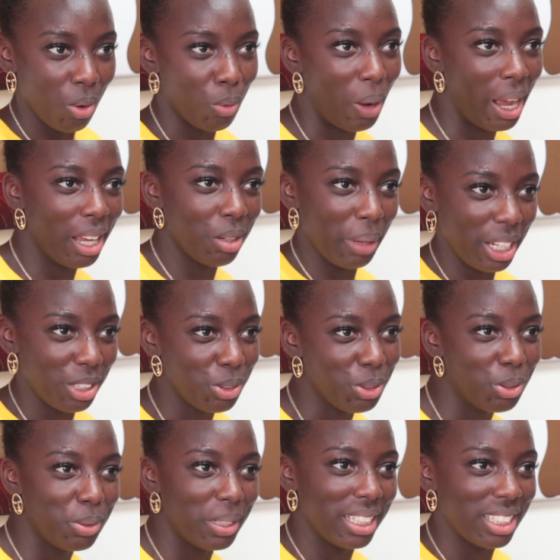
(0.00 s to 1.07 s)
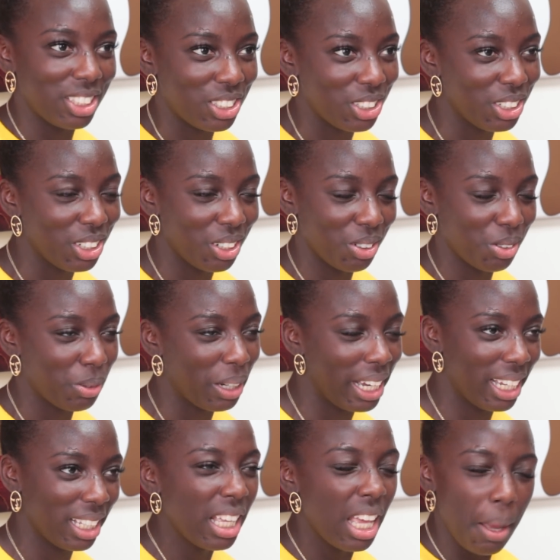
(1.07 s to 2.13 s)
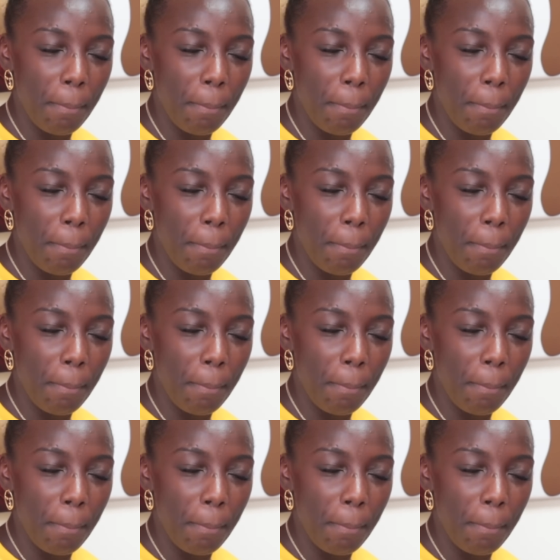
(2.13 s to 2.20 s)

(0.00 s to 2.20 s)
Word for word: why why you always you know why?